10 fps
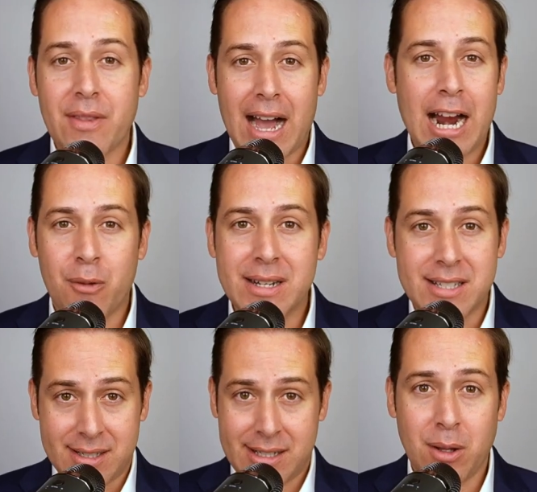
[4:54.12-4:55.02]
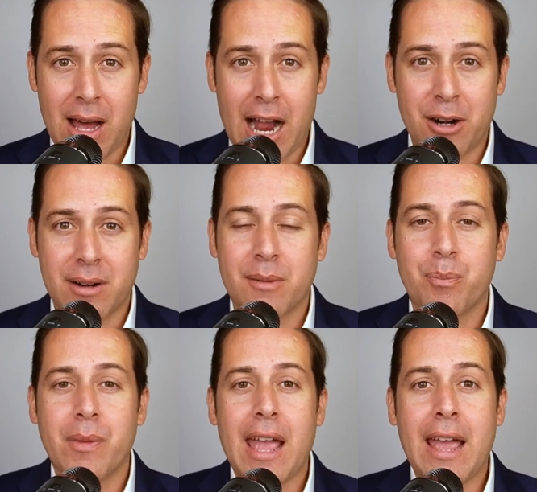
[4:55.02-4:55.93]
the IRS is still hiring,
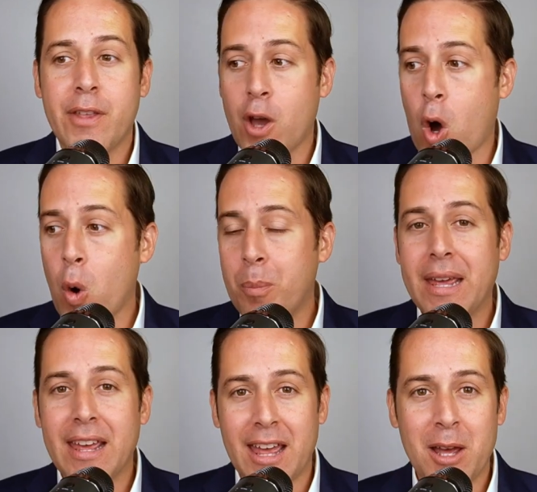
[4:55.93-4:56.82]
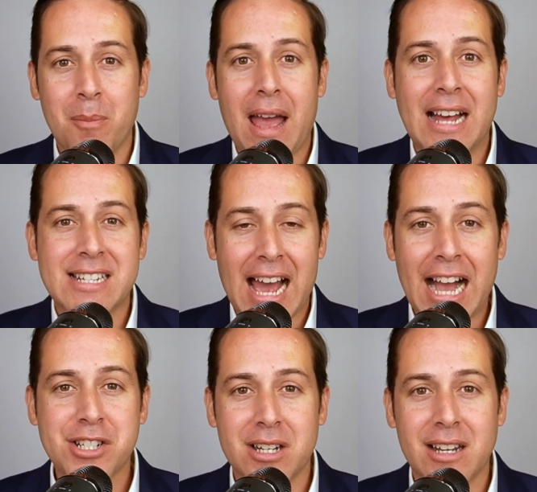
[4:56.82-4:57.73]
and the OPM has
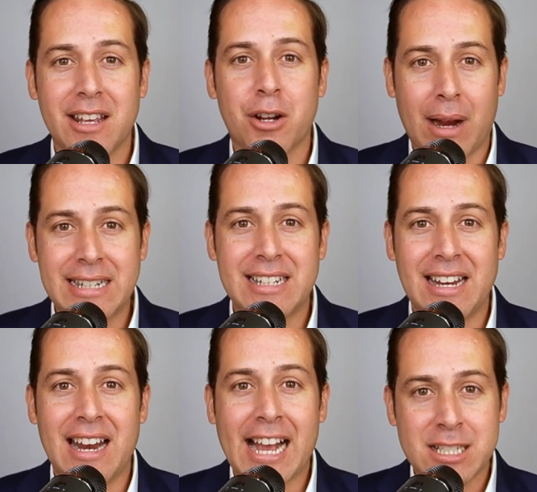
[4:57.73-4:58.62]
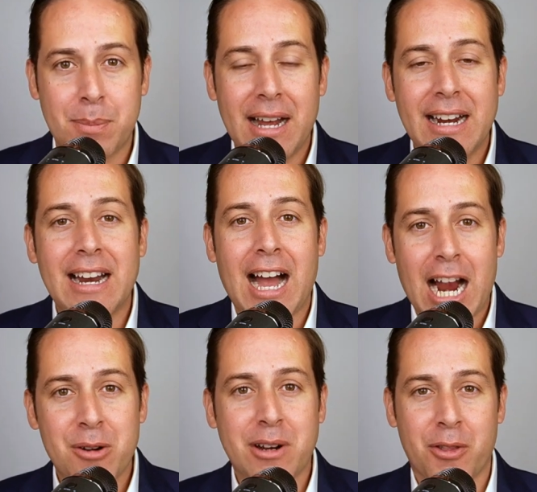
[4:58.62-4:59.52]
actually granted it expedited
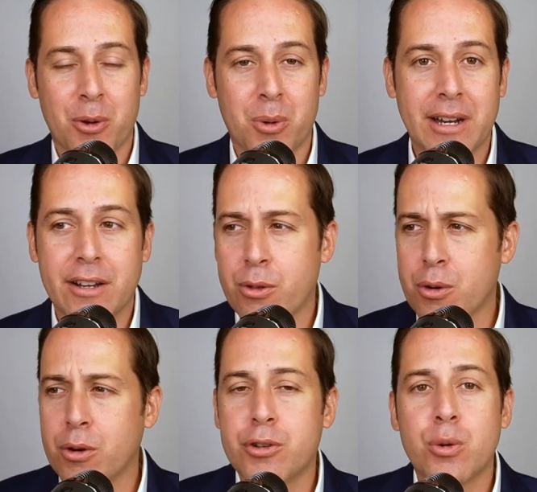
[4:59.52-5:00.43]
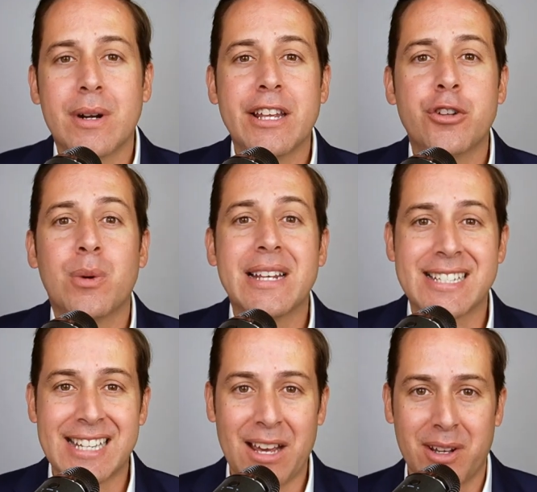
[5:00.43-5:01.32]
hiring authority through
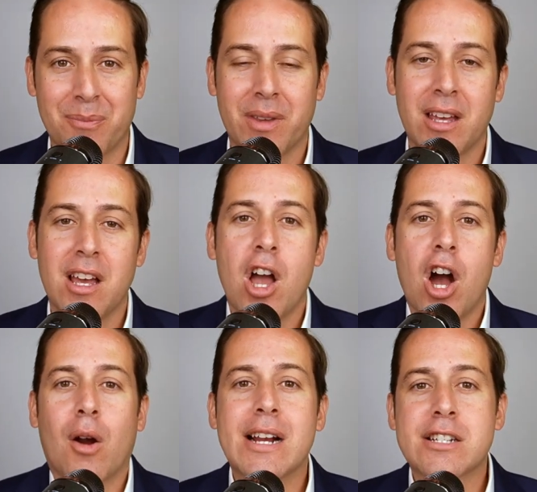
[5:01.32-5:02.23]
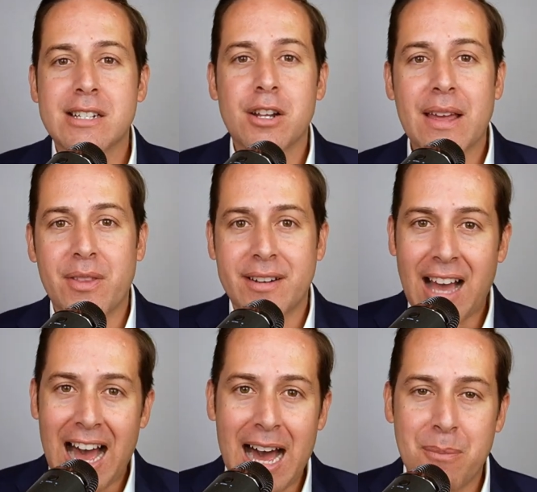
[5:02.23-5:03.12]
2027. All right, so let's look at the
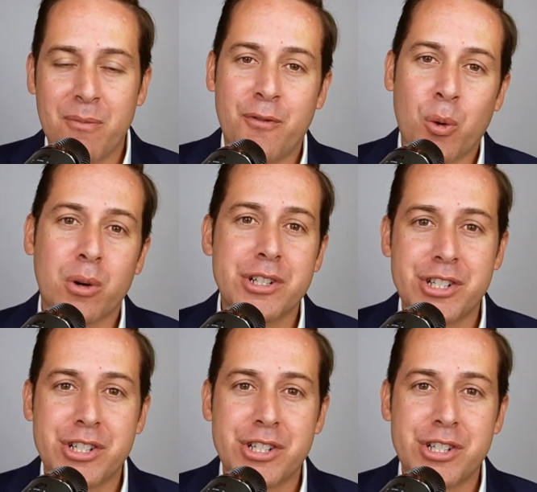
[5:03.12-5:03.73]
top four